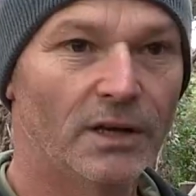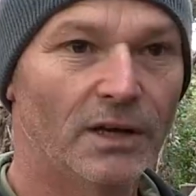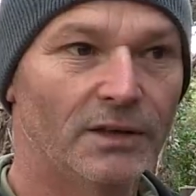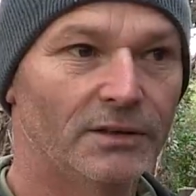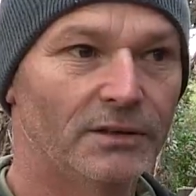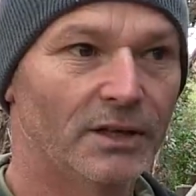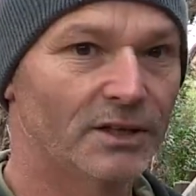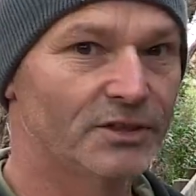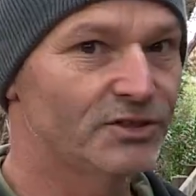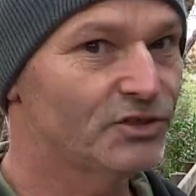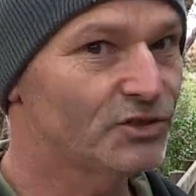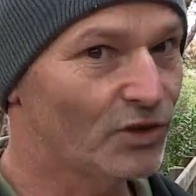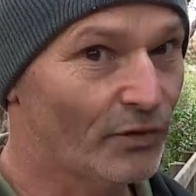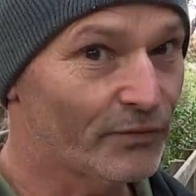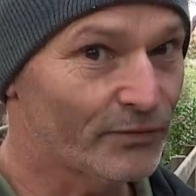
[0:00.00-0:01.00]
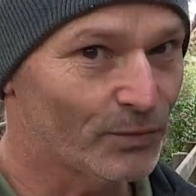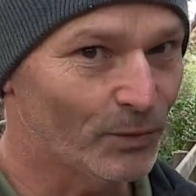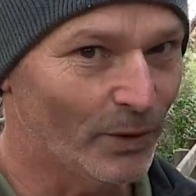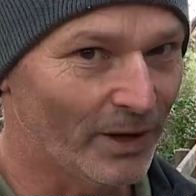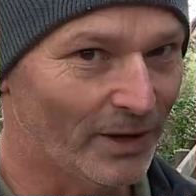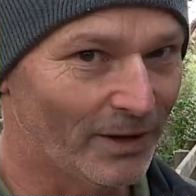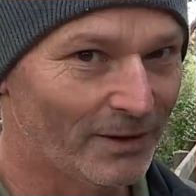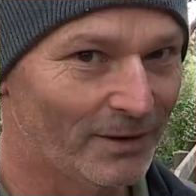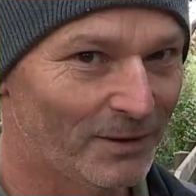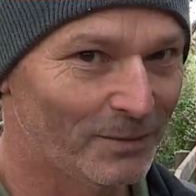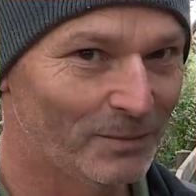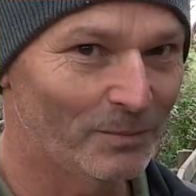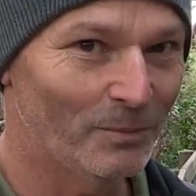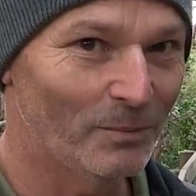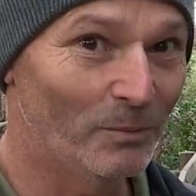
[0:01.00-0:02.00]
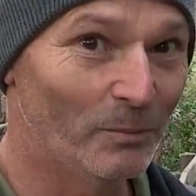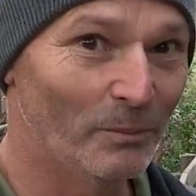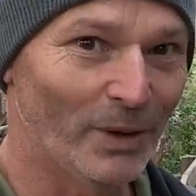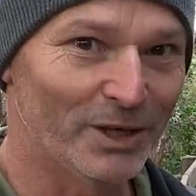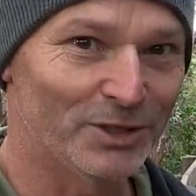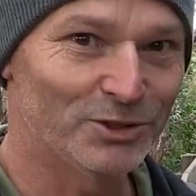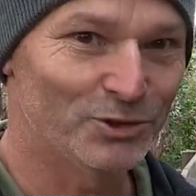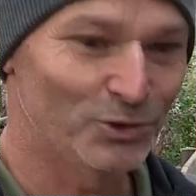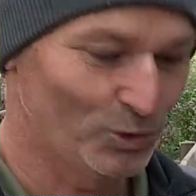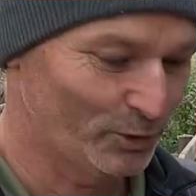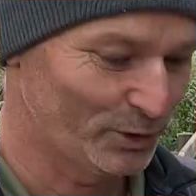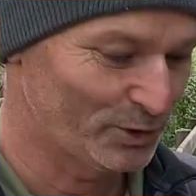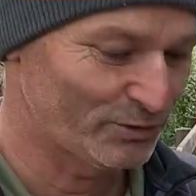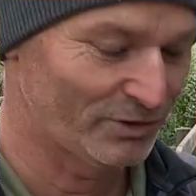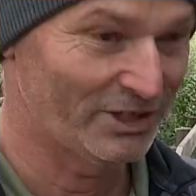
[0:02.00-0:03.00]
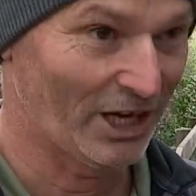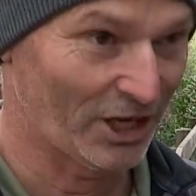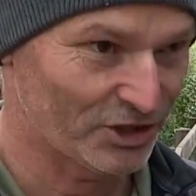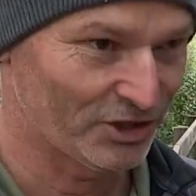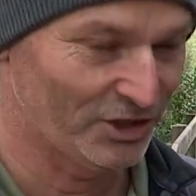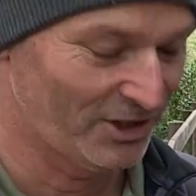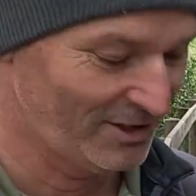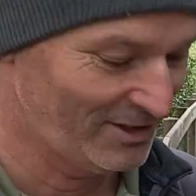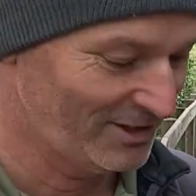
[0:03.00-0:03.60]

and done software based noise reduction.